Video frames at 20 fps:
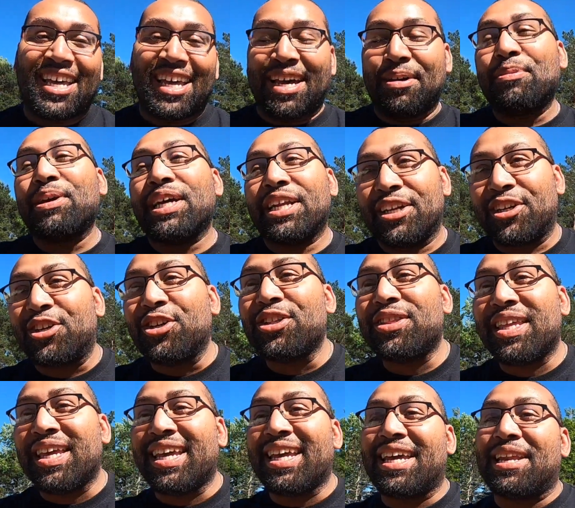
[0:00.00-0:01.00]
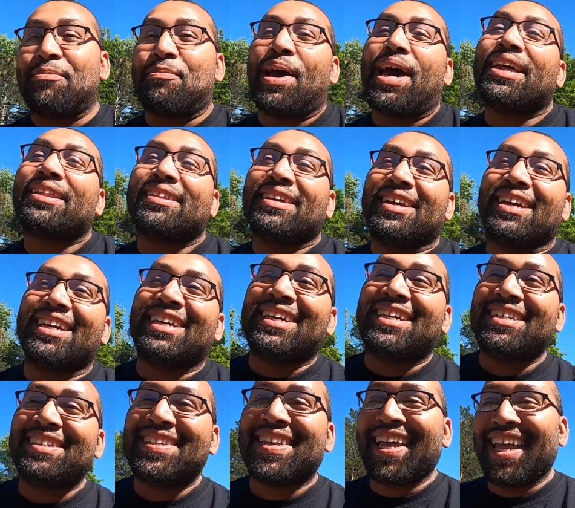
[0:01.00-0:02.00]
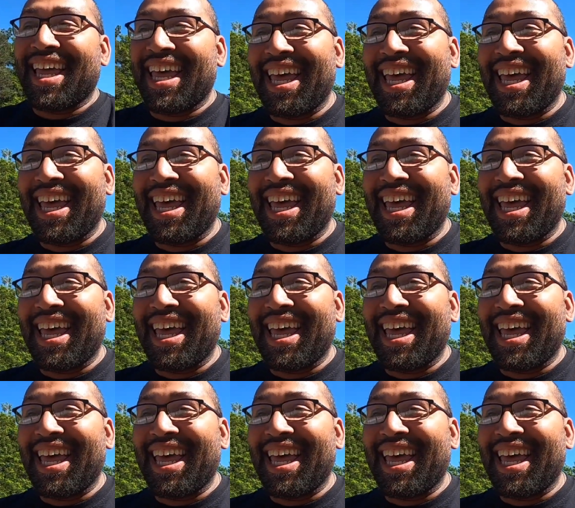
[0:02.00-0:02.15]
I mean, a good thing and a bad thing, I guess.